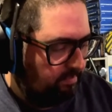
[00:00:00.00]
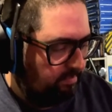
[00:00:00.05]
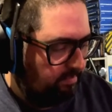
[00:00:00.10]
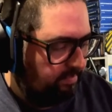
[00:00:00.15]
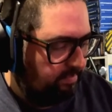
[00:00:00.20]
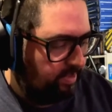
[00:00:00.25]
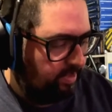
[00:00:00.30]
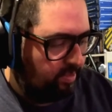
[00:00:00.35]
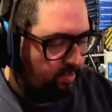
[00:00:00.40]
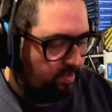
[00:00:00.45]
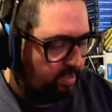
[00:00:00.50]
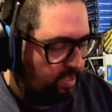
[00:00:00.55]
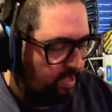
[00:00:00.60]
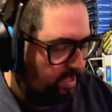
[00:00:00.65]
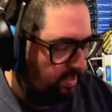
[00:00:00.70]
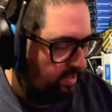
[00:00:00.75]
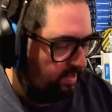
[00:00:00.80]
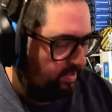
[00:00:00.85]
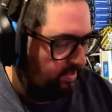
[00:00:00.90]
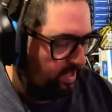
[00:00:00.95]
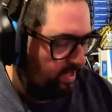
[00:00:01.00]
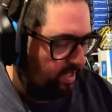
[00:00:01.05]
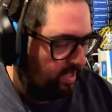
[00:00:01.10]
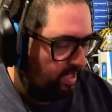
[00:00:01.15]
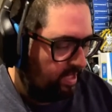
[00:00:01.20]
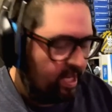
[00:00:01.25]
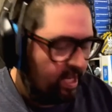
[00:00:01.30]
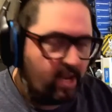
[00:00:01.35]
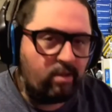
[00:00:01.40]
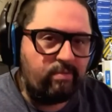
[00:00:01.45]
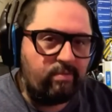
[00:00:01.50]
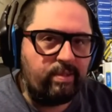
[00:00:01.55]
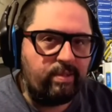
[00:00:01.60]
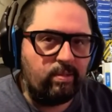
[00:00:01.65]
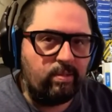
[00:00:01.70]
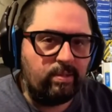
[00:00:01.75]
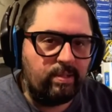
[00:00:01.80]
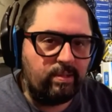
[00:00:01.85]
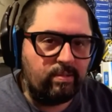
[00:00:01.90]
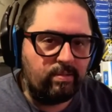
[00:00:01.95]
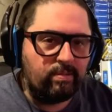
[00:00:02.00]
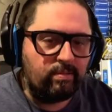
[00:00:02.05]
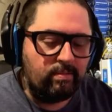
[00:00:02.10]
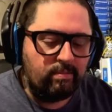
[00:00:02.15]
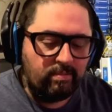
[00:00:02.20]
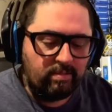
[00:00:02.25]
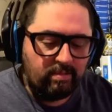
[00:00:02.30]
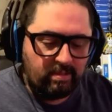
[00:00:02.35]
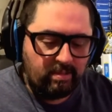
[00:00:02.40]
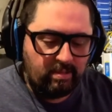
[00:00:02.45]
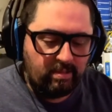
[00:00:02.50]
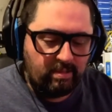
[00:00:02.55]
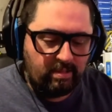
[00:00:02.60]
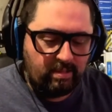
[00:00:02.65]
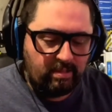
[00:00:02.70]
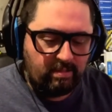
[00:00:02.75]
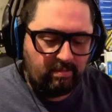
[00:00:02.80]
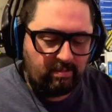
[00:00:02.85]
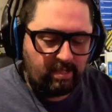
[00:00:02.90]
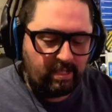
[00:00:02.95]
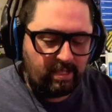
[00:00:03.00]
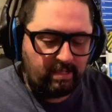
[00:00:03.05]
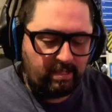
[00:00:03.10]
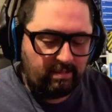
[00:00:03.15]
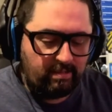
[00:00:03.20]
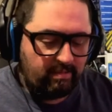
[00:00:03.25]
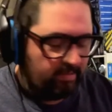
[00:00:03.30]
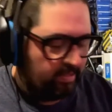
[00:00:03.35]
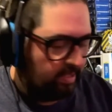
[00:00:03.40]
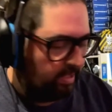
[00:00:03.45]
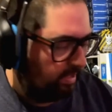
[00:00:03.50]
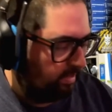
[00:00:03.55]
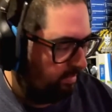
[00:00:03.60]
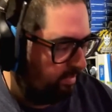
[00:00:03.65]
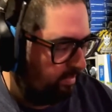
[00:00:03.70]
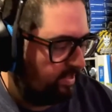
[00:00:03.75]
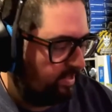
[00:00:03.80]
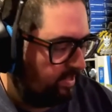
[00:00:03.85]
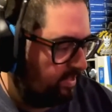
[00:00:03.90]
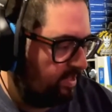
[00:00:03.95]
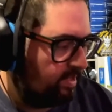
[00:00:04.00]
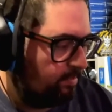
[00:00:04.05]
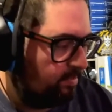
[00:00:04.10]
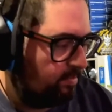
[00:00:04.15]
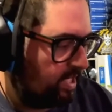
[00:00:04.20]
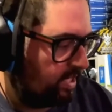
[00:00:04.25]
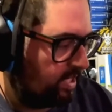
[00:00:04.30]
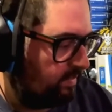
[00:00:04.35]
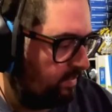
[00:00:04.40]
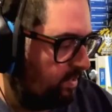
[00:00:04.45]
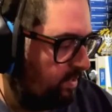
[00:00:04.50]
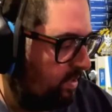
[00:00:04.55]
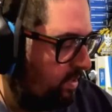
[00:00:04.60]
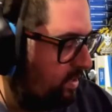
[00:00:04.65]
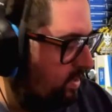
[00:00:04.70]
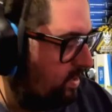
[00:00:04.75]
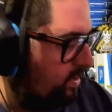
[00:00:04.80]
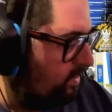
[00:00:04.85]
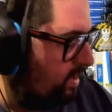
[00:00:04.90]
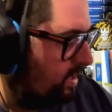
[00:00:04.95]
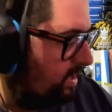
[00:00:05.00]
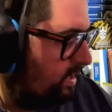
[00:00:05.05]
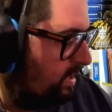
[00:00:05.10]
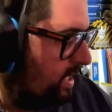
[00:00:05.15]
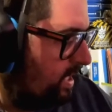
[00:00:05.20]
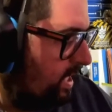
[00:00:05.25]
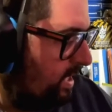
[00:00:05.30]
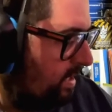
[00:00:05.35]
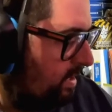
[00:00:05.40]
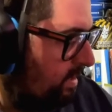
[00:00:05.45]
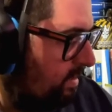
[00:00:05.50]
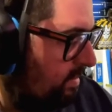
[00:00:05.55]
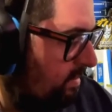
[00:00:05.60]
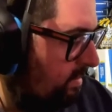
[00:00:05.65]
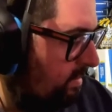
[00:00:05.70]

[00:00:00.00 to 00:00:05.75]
there is a airfield here, right? Like, this is the objective card. You need to take it.